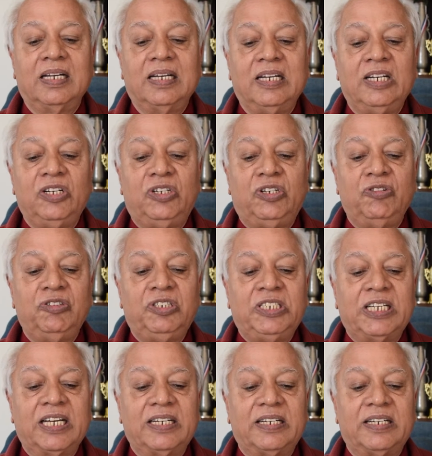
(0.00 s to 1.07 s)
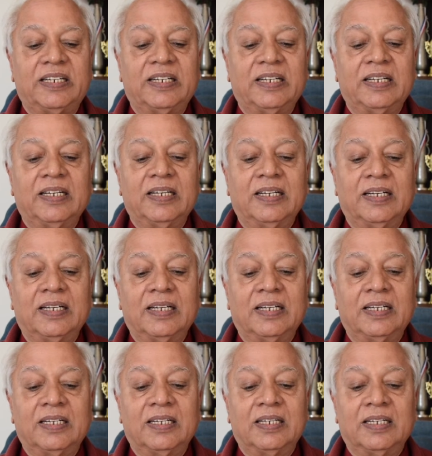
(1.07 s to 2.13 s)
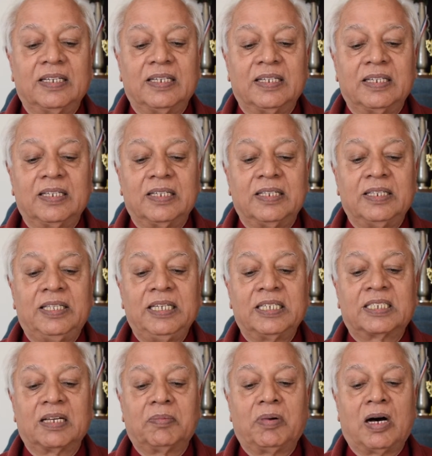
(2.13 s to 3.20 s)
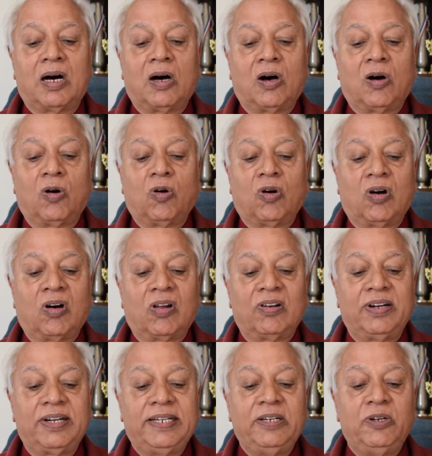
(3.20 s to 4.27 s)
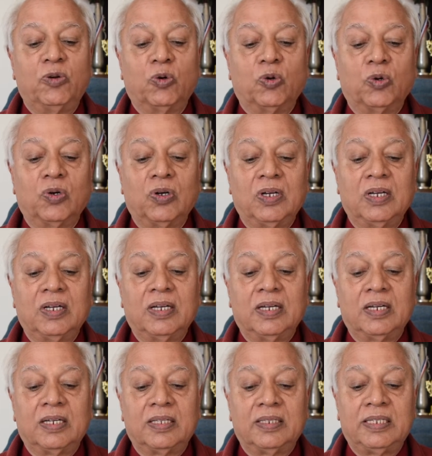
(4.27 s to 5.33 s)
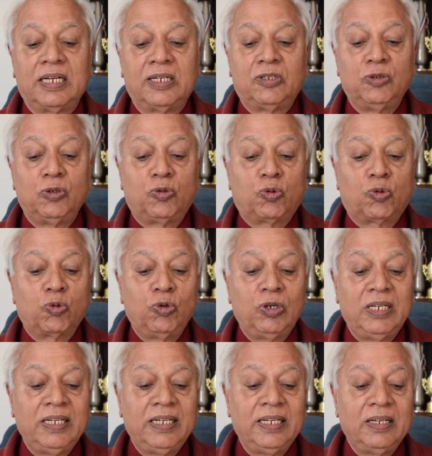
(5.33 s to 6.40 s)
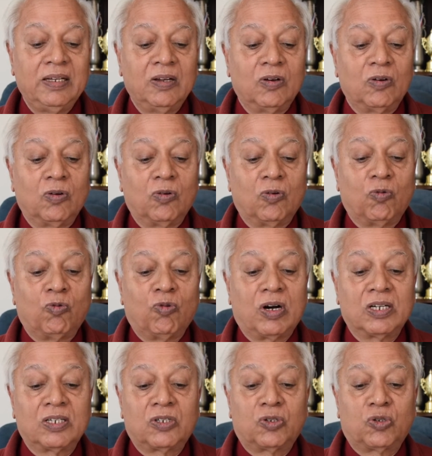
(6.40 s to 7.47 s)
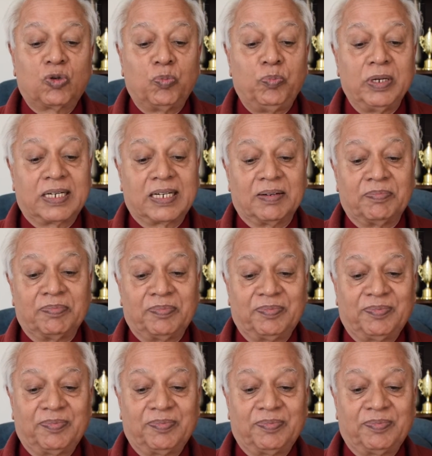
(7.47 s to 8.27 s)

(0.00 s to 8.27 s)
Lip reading: intuition. They somehow already know that you truly want to become.